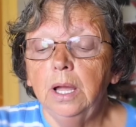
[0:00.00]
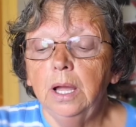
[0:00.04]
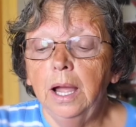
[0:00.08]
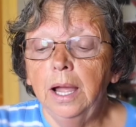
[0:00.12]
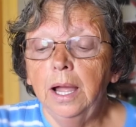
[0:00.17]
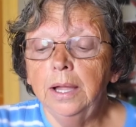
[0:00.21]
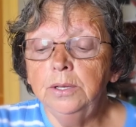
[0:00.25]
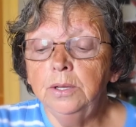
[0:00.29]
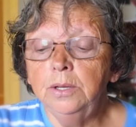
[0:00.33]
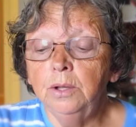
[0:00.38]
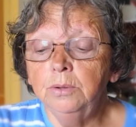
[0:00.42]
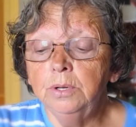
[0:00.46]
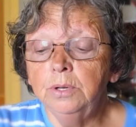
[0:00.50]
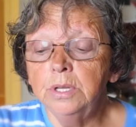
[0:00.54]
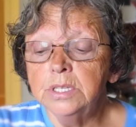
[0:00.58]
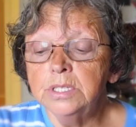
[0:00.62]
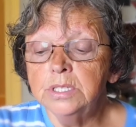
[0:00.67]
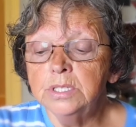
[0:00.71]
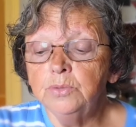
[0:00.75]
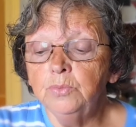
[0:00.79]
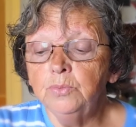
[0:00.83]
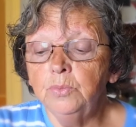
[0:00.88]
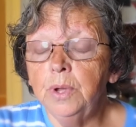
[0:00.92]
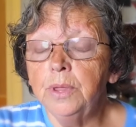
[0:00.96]
I
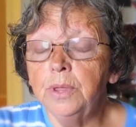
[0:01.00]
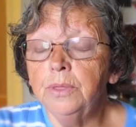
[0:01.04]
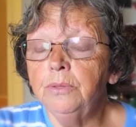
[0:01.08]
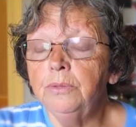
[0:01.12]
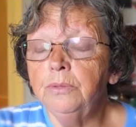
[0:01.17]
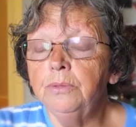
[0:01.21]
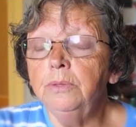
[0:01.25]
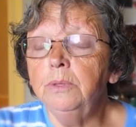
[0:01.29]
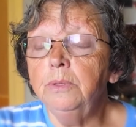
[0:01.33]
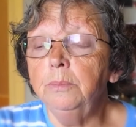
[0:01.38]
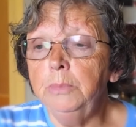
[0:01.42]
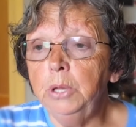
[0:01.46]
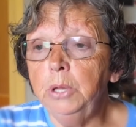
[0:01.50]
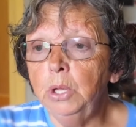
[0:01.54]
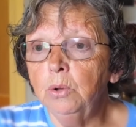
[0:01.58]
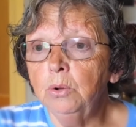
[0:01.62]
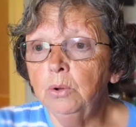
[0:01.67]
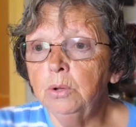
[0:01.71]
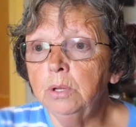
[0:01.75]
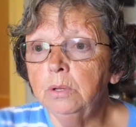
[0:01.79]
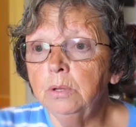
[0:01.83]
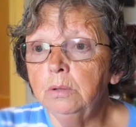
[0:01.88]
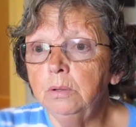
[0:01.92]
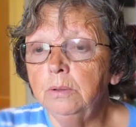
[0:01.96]
notice with the
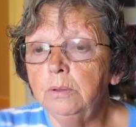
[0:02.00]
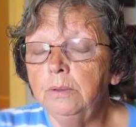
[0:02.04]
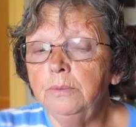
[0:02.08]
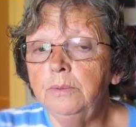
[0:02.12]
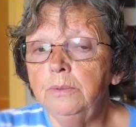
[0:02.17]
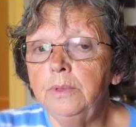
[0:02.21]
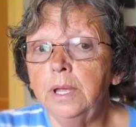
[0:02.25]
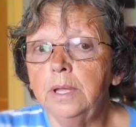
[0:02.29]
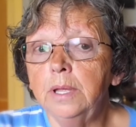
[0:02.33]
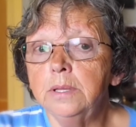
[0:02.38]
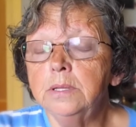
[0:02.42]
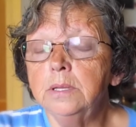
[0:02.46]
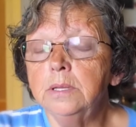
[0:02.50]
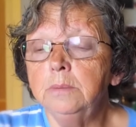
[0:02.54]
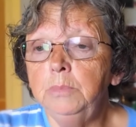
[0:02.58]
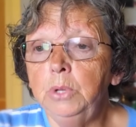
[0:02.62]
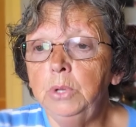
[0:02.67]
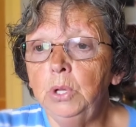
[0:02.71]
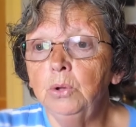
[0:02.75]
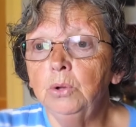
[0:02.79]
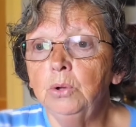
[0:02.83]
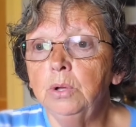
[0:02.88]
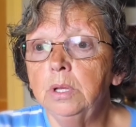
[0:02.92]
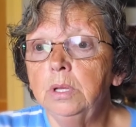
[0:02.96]
milk that the
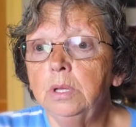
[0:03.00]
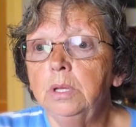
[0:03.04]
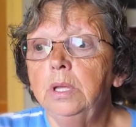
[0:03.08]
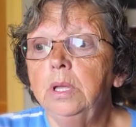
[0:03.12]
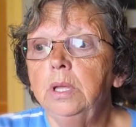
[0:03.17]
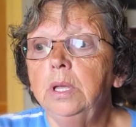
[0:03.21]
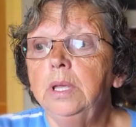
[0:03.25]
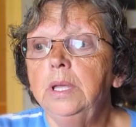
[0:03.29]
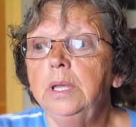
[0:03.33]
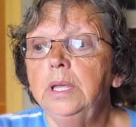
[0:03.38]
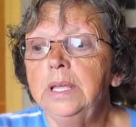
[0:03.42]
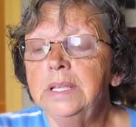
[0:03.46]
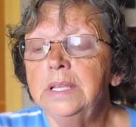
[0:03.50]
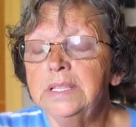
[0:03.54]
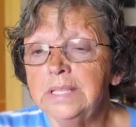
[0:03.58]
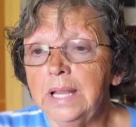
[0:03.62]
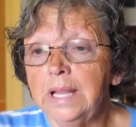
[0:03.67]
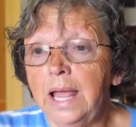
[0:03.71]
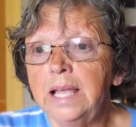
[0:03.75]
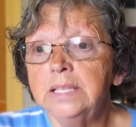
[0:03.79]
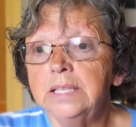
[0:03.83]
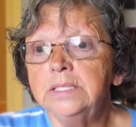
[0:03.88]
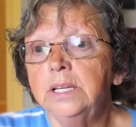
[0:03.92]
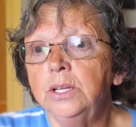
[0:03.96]
milk is
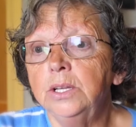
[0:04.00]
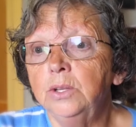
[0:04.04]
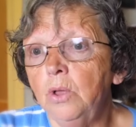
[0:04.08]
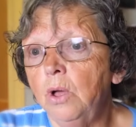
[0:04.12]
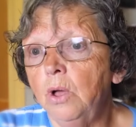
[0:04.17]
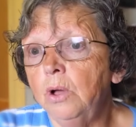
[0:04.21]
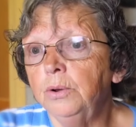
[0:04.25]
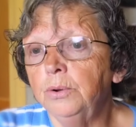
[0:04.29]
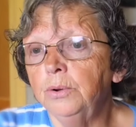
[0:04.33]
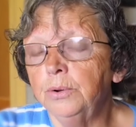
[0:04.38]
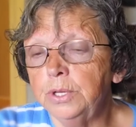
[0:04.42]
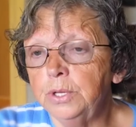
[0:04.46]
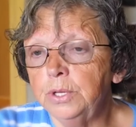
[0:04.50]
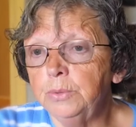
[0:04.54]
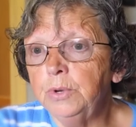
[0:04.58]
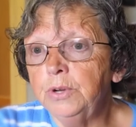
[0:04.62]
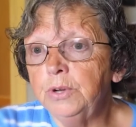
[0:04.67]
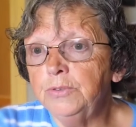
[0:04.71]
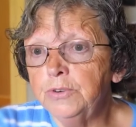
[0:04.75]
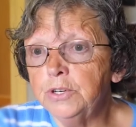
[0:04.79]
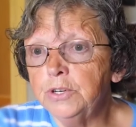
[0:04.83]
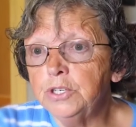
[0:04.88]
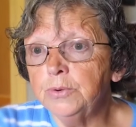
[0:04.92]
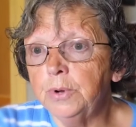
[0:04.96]
lasting longer in the
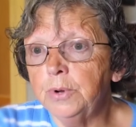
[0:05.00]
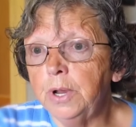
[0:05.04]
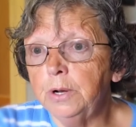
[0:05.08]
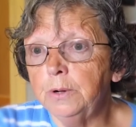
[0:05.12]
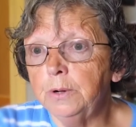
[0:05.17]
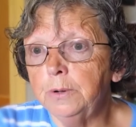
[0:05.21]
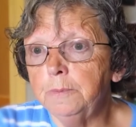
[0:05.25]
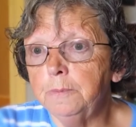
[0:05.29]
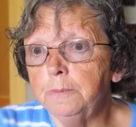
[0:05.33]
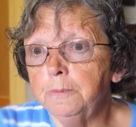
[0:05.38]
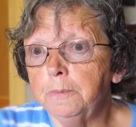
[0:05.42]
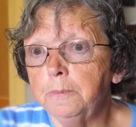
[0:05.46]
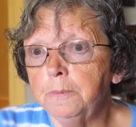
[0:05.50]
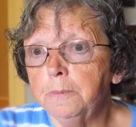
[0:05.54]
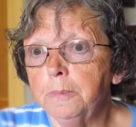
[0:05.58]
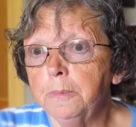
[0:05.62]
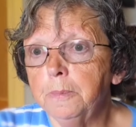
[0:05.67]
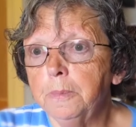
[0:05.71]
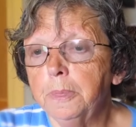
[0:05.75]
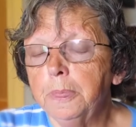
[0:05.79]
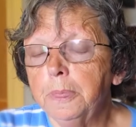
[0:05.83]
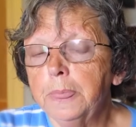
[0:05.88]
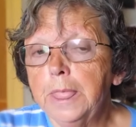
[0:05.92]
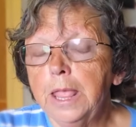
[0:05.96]
refrigerator.
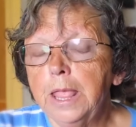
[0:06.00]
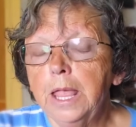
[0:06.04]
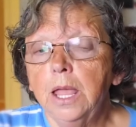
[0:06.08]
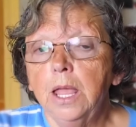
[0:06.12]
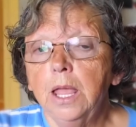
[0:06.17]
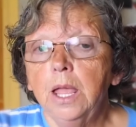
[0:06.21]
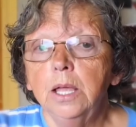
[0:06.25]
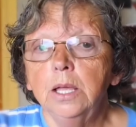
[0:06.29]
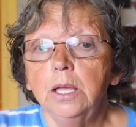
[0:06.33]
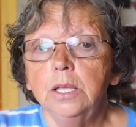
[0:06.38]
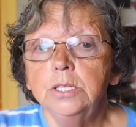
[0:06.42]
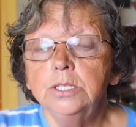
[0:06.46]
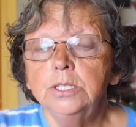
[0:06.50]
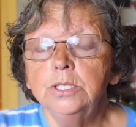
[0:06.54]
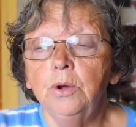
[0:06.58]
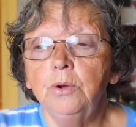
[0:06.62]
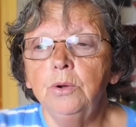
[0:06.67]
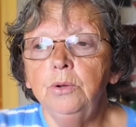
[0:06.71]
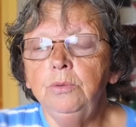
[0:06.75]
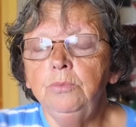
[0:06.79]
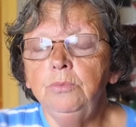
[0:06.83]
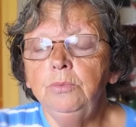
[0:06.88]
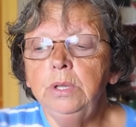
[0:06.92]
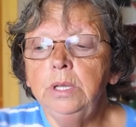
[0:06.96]

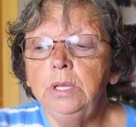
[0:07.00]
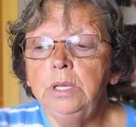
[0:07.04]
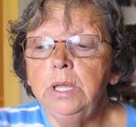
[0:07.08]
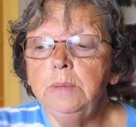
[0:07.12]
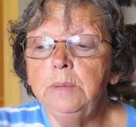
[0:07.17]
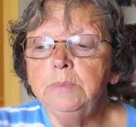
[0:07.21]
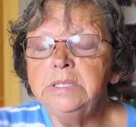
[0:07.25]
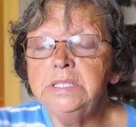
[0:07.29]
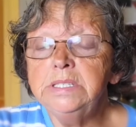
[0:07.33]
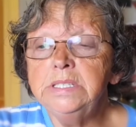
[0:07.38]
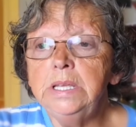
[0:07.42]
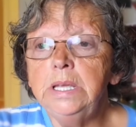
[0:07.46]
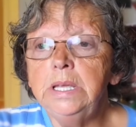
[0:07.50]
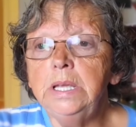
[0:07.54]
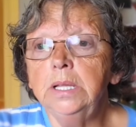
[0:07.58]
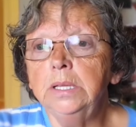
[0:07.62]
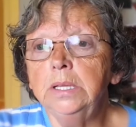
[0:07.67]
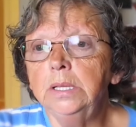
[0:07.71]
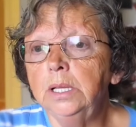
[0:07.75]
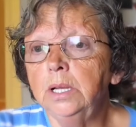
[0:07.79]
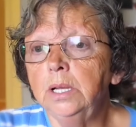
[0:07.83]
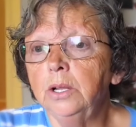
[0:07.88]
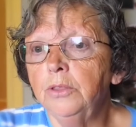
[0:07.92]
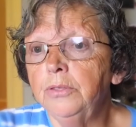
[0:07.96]
So you keep
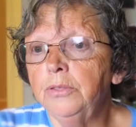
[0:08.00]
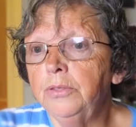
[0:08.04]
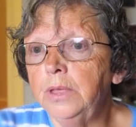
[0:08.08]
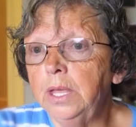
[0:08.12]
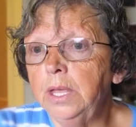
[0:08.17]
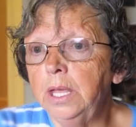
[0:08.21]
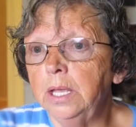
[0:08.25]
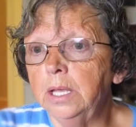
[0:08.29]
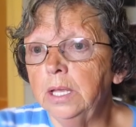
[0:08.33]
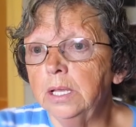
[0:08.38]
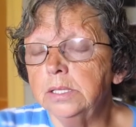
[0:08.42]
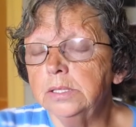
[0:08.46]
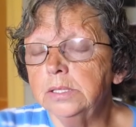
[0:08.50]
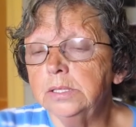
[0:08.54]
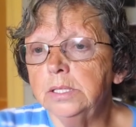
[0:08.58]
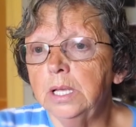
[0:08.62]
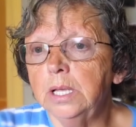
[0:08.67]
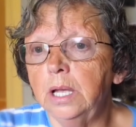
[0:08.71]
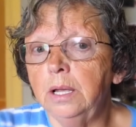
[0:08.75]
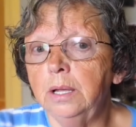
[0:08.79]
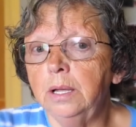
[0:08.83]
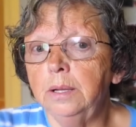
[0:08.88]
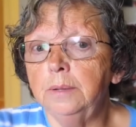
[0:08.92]
seeing little things